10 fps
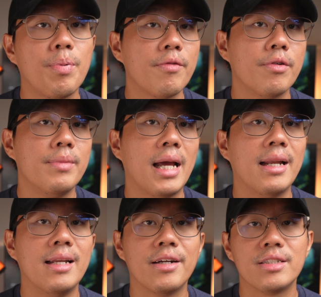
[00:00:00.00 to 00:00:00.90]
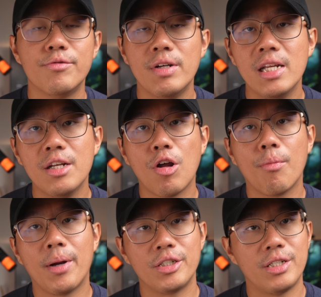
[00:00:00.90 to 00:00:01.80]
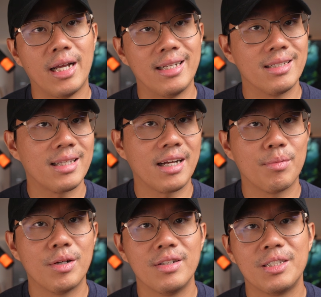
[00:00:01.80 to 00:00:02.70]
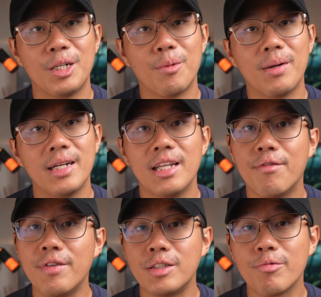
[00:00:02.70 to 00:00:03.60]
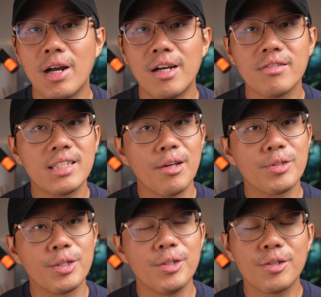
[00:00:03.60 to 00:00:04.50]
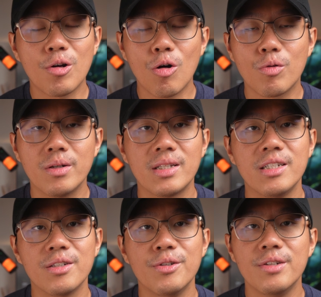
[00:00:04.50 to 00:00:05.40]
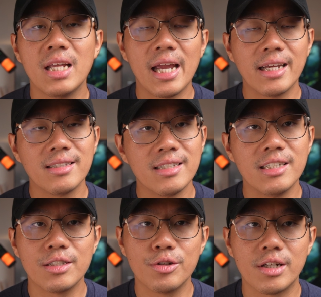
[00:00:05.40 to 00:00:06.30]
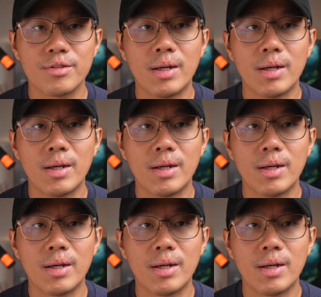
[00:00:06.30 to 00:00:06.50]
apart from that, there's really not much that I dislike about this earbud. It fits well, sounds good, call quality is good, ANC is good as